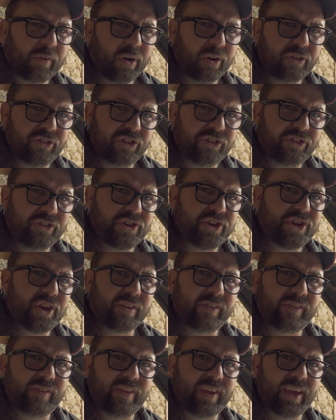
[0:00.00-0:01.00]
got to just
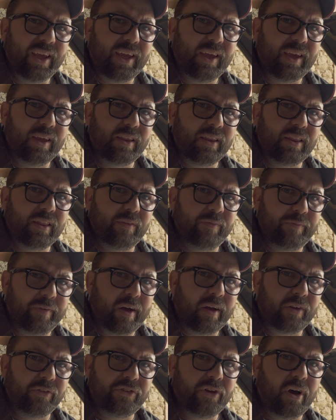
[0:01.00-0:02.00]
adjust the
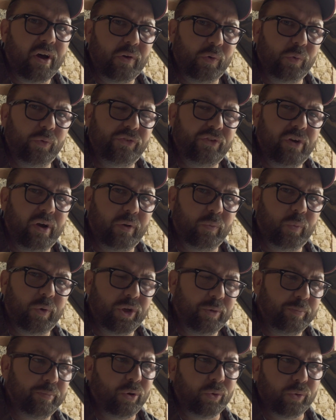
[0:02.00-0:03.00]
fast idle side.
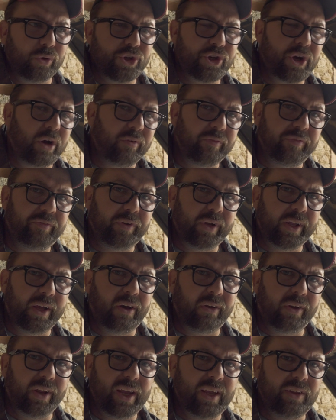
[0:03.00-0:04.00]
When you pull the choke fully
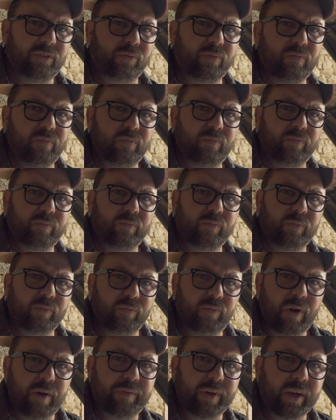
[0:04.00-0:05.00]
on, it is
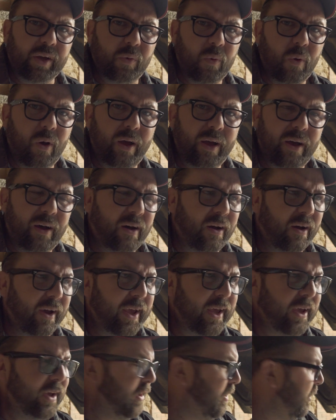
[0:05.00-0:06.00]
revving quite high.